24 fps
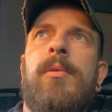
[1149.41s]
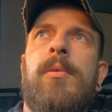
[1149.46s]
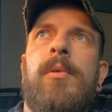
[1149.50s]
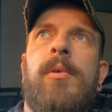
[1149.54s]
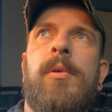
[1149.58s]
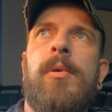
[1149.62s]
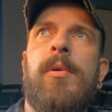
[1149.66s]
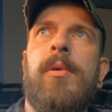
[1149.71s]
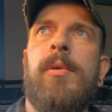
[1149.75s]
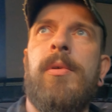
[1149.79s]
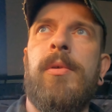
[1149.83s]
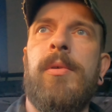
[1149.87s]

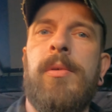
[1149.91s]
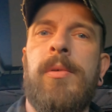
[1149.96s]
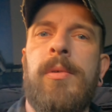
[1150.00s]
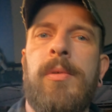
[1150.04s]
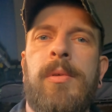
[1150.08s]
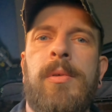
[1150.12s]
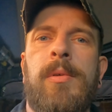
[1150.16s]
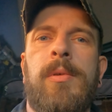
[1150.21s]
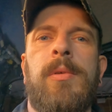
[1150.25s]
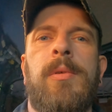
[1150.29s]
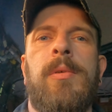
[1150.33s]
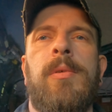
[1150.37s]
Oh,
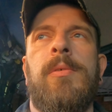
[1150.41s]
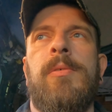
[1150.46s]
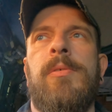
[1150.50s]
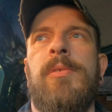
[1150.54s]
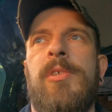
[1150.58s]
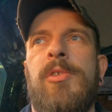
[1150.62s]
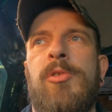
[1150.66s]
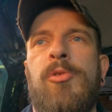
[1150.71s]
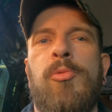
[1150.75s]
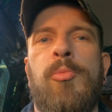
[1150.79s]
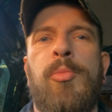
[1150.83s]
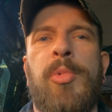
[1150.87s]
you
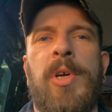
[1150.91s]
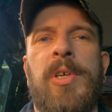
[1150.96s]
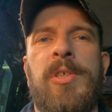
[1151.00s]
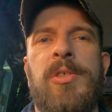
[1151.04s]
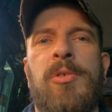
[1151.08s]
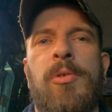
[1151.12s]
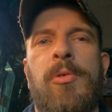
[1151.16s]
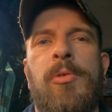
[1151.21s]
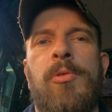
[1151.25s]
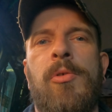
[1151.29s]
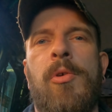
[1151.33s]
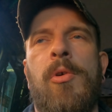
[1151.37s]
need to
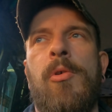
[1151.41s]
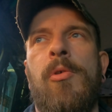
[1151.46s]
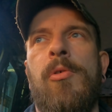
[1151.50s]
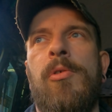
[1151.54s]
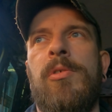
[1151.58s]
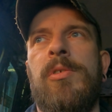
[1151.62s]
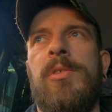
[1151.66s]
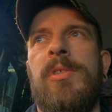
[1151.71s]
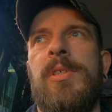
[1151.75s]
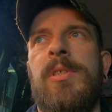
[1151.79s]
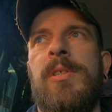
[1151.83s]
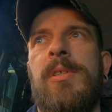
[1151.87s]
press on,
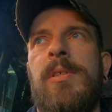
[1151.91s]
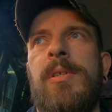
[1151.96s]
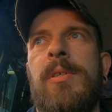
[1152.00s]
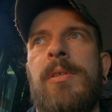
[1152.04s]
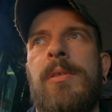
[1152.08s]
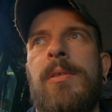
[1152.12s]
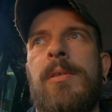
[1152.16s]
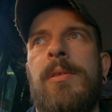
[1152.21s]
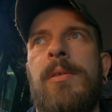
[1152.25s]
hold it.